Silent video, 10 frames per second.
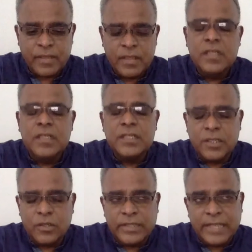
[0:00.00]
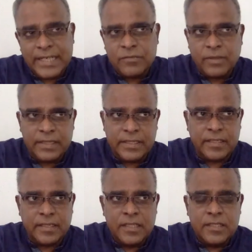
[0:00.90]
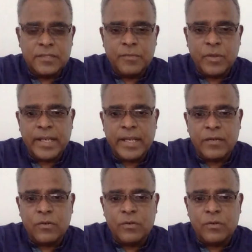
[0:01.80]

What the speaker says: So that is one thing. Smoking at home